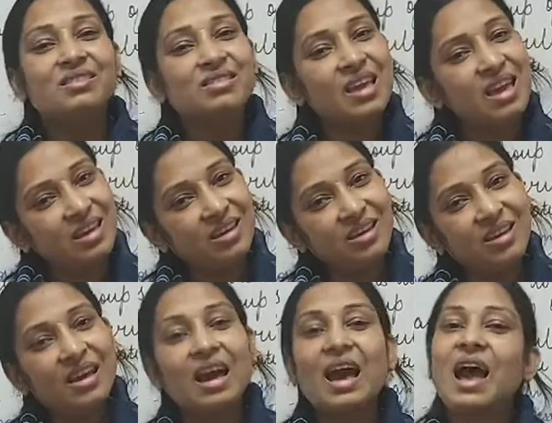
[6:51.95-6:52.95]

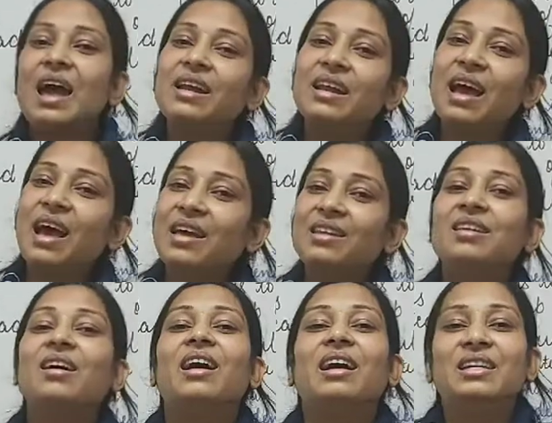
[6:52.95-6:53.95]
thing and an
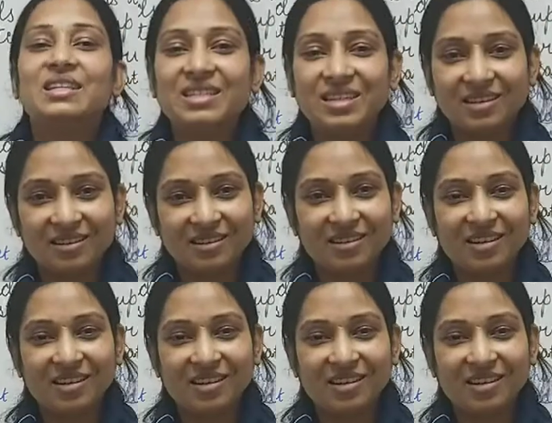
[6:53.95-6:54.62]
idea.